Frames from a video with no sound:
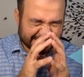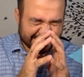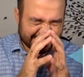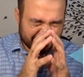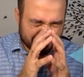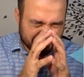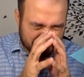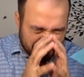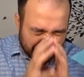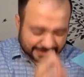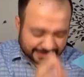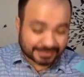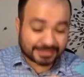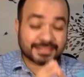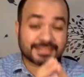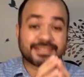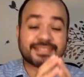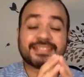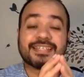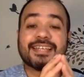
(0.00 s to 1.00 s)

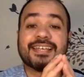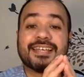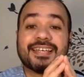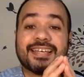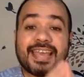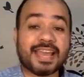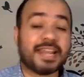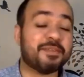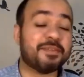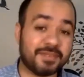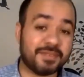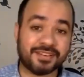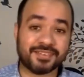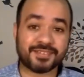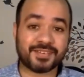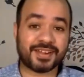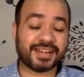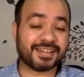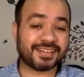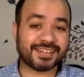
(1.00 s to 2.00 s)
methods
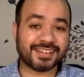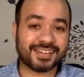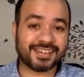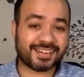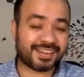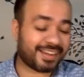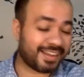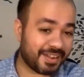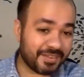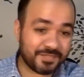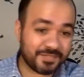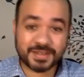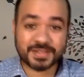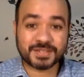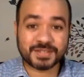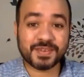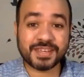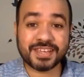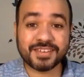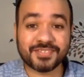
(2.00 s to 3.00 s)
element, right? I've been
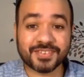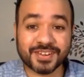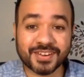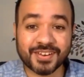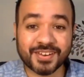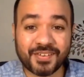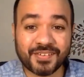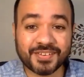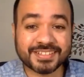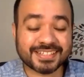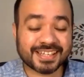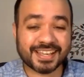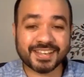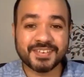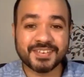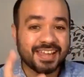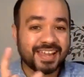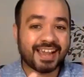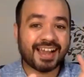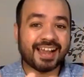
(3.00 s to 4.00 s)
speaking for a long
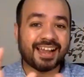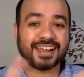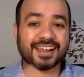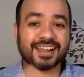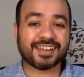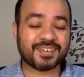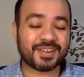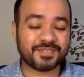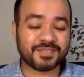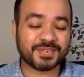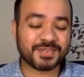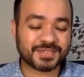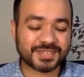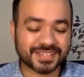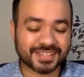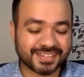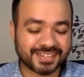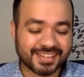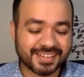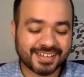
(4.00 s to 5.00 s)
time. I am
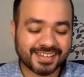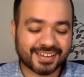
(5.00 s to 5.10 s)
losing